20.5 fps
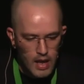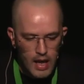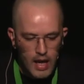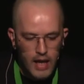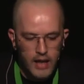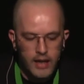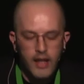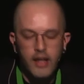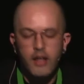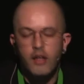
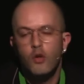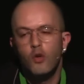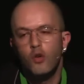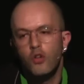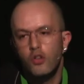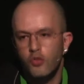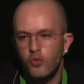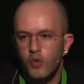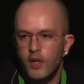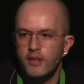and I
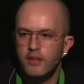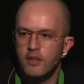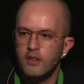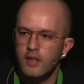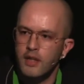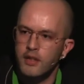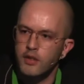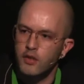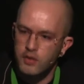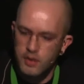could
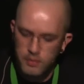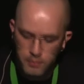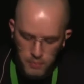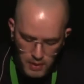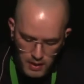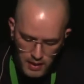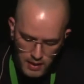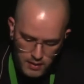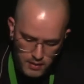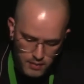render a new
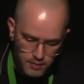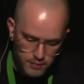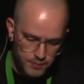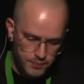template.